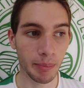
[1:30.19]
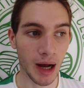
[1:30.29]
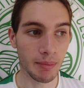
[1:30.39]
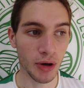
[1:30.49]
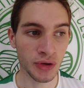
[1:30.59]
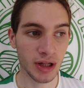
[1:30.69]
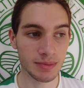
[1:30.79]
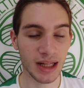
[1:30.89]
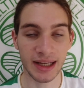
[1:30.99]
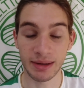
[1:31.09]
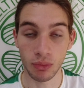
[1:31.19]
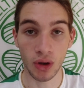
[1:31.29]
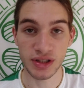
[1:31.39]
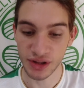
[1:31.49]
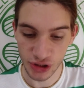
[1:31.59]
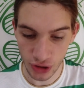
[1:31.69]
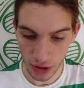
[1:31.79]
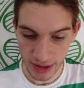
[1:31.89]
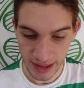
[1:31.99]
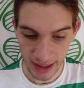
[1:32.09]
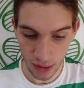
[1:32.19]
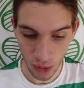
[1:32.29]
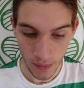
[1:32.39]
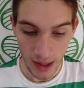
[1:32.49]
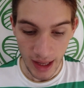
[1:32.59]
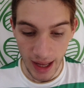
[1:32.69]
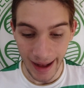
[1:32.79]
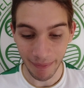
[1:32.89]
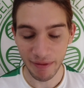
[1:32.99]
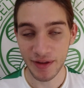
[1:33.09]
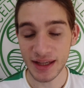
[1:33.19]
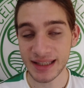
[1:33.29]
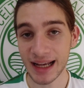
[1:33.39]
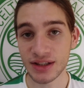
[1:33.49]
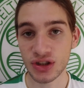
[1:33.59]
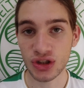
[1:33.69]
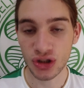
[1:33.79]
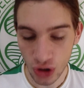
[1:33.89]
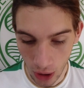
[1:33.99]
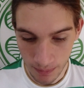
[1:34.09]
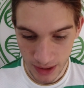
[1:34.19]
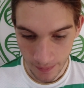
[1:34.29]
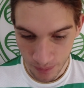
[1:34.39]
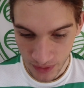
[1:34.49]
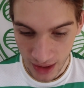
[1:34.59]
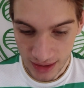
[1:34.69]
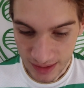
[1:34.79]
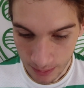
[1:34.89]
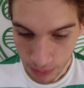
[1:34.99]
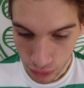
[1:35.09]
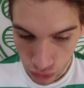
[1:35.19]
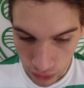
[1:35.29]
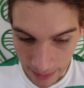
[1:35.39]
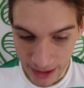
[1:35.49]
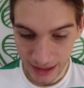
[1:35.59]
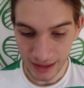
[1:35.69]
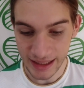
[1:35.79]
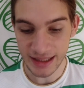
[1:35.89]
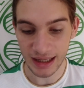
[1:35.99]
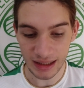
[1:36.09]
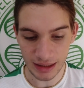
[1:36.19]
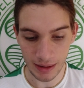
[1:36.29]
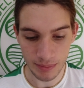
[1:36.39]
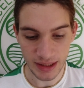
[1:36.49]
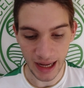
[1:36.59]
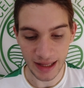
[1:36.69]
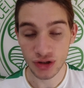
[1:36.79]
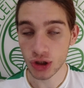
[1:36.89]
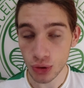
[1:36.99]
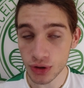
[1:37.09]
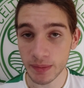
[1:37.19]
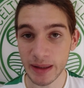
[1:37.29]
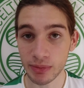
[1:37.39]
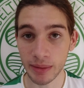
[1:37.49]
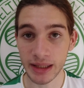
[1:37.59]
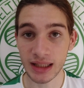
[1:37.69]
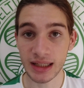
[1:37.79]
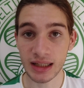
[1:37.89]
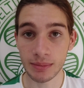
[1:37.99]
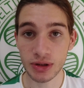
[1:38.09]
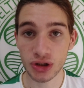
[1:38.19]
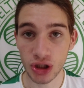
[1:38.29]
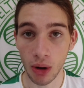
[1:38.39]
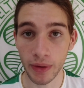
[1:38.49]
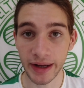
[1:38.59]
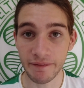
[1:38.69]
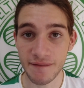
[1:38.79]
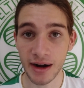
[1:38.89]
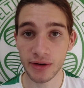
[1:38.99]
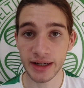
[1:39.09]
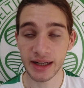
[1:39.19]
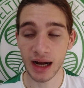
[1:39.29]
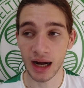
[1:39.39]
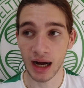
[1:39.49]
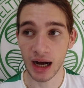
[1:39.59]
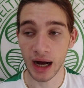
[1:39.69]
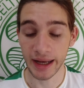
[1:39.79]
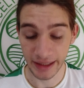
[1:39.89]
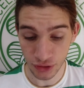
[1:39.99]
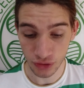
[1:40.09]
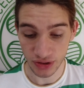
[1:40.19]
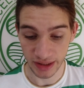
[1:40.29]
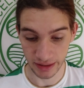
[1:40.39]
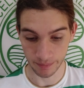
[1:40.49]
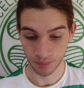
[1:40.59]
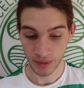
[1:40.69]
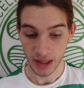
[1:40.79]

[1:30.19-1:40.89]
by both clubs like it was in the Jota deal. However, this hasn't stopped some Premier League clubs and soon-to-be Premier League clubs showing very high interest in him.